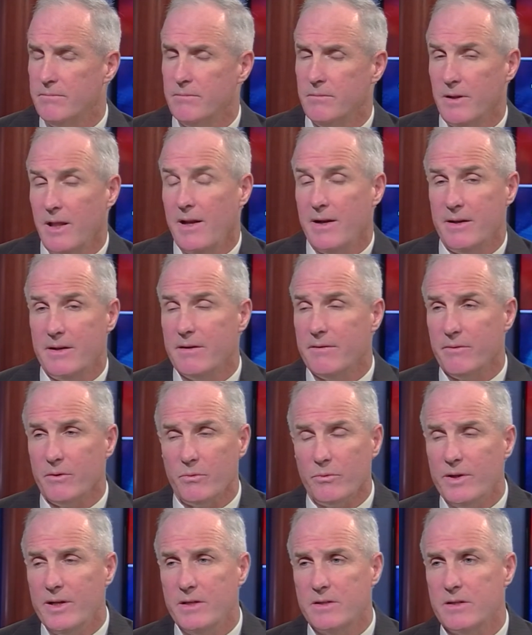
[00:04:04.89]
lot of
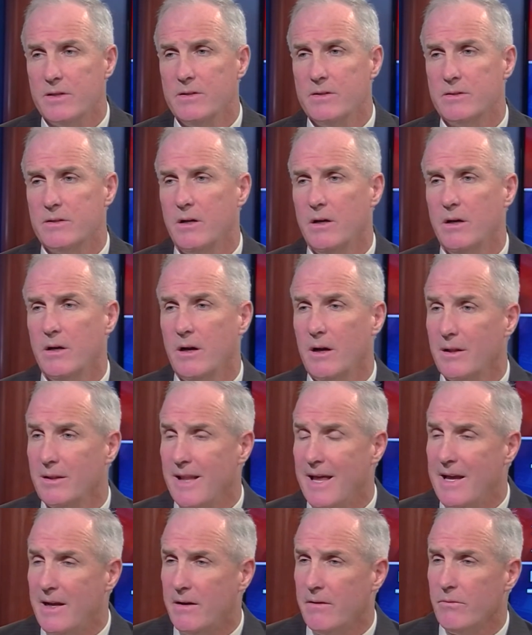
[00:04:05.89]
different reasons, a
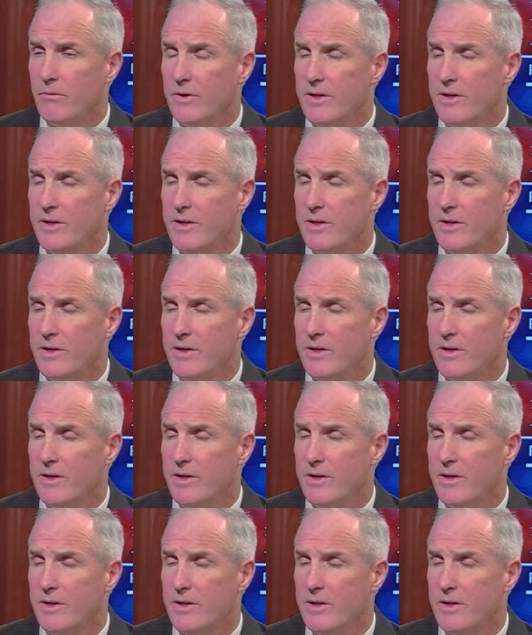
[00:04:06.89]
lack of